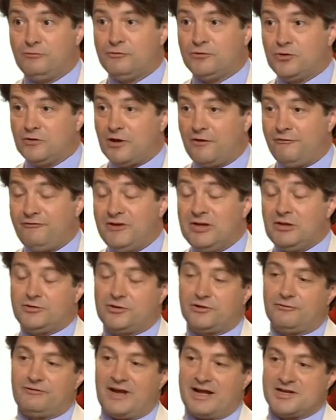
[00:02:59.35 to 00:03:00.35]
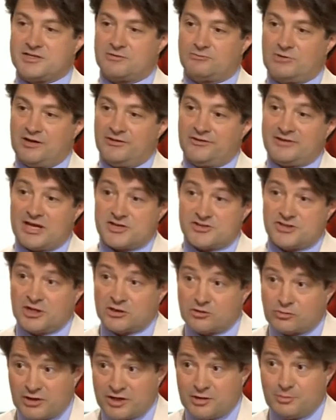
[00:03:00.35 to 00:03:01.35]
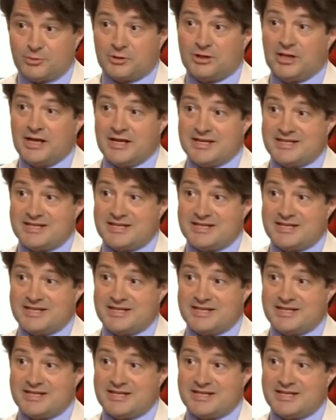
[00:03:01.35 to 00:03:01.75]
a feel-good factor rather than actually a credible